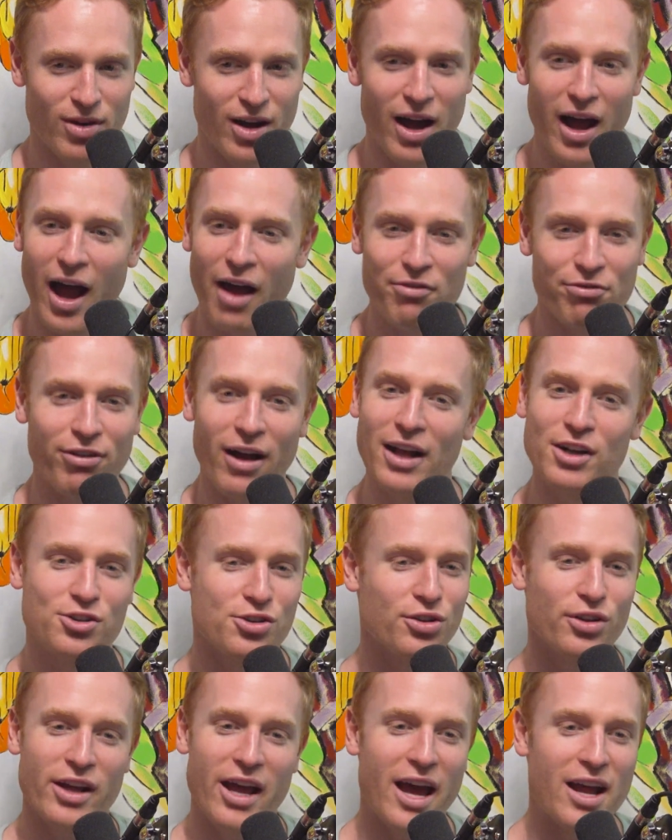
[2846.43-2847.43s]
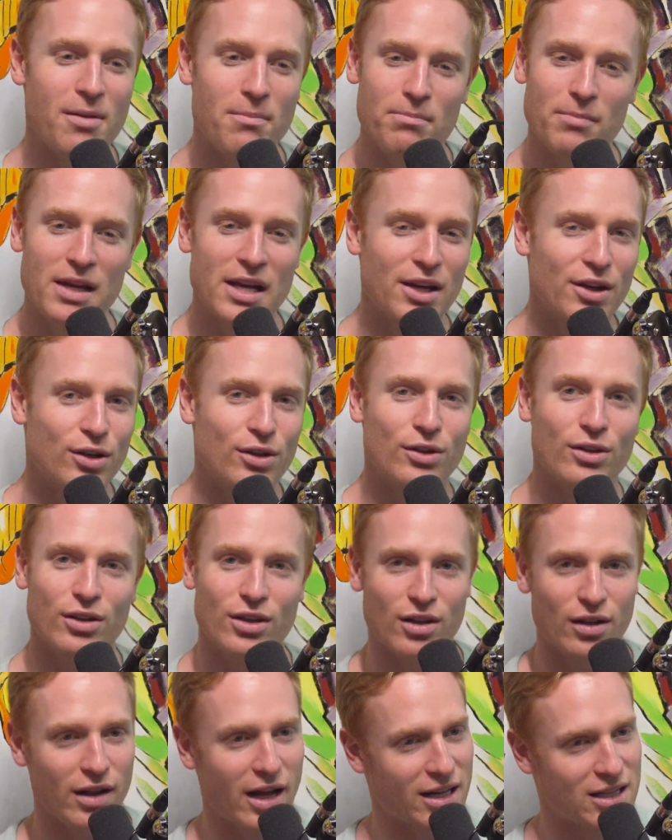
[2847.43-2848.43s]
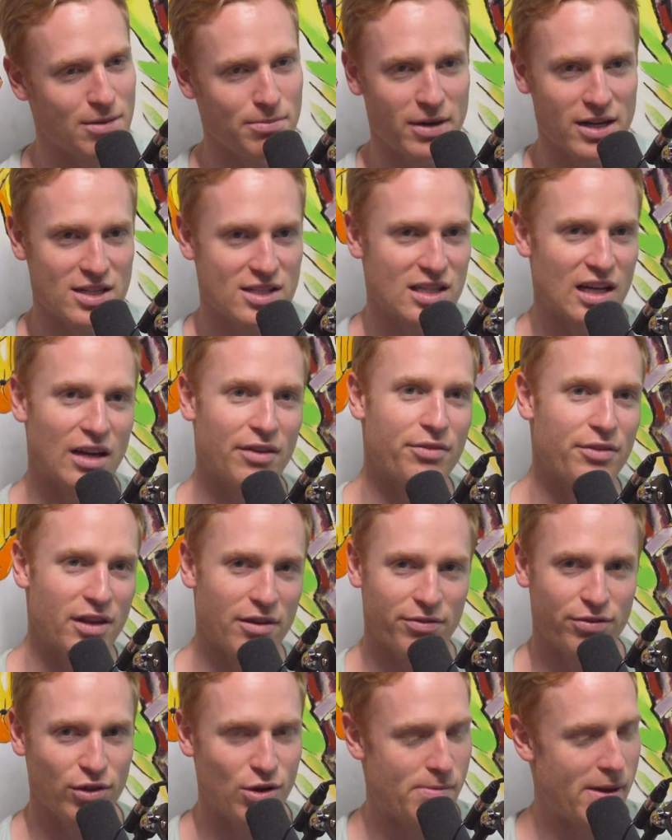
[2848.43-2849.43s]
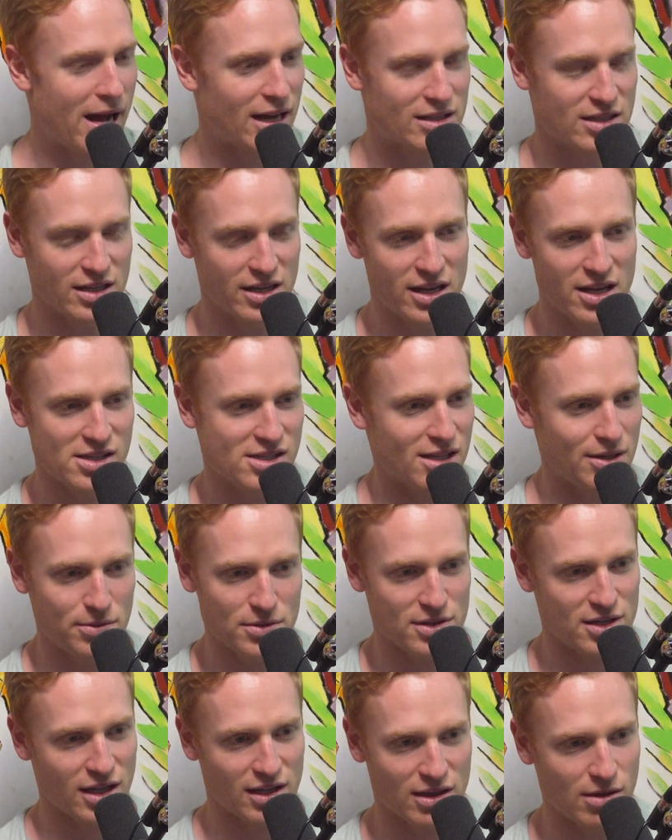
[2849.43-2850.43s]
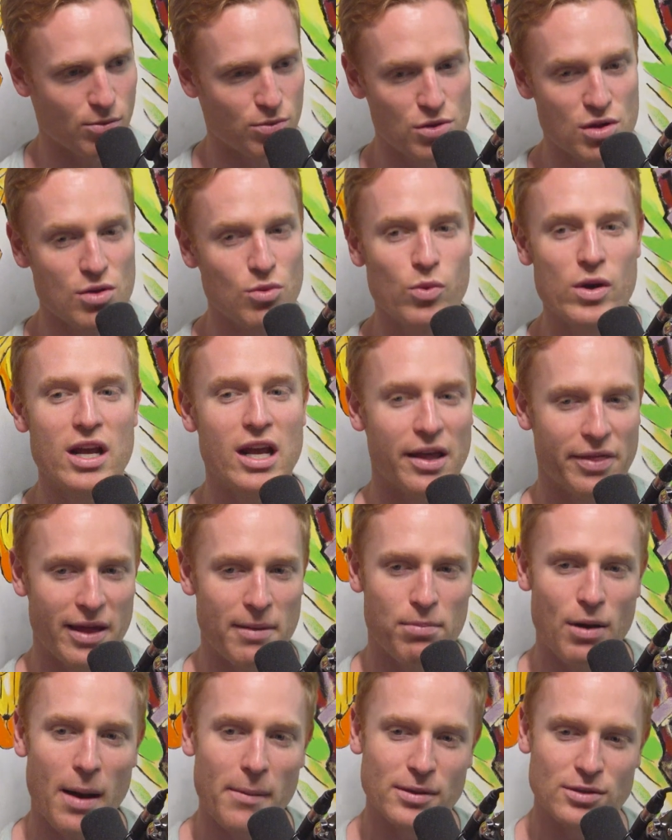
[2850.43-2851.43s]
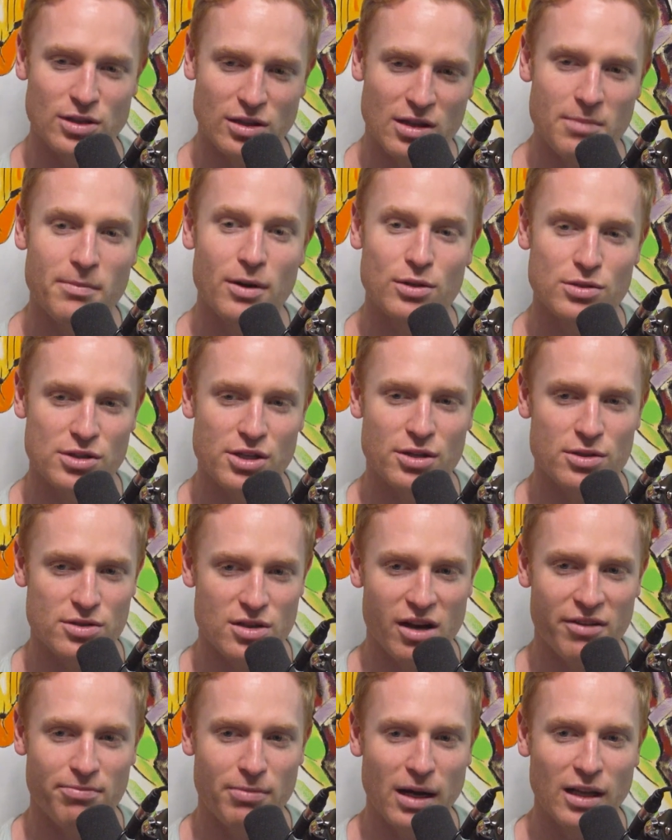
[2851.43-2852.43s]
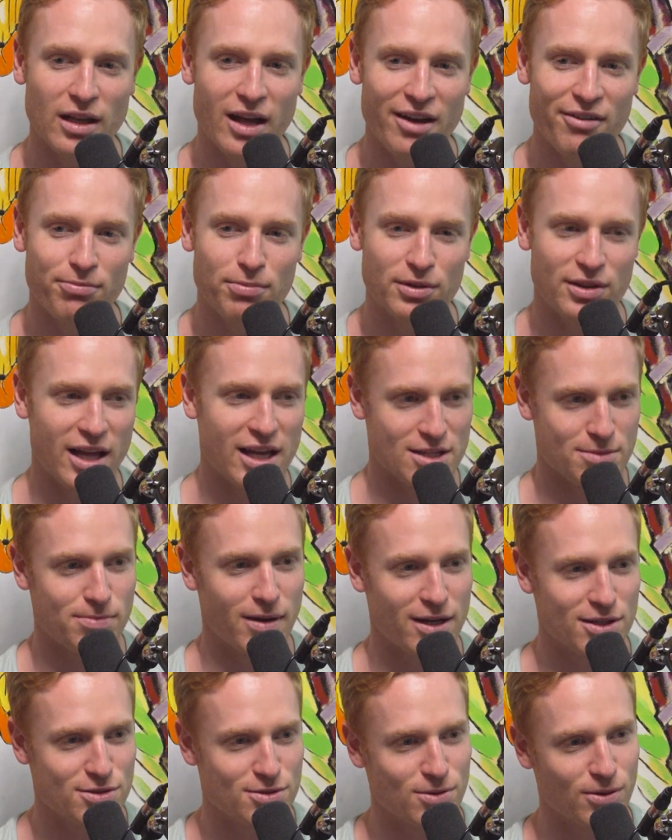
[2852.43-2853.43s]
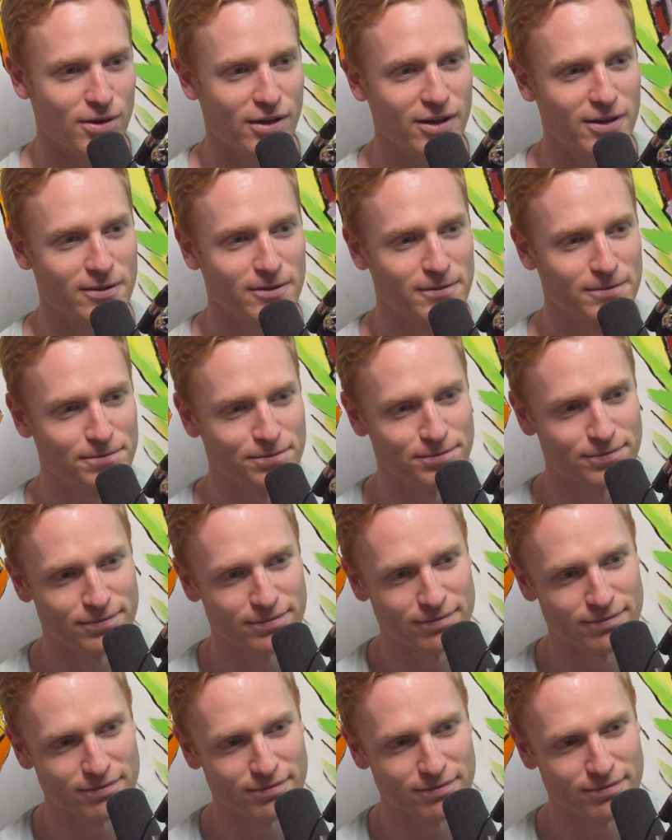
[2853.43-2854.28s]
I eventually had a meal, collected myself, and then flew back to Nice, and it was like the, the weekend that probably took the most years off my life. But that's my story. Yeah, but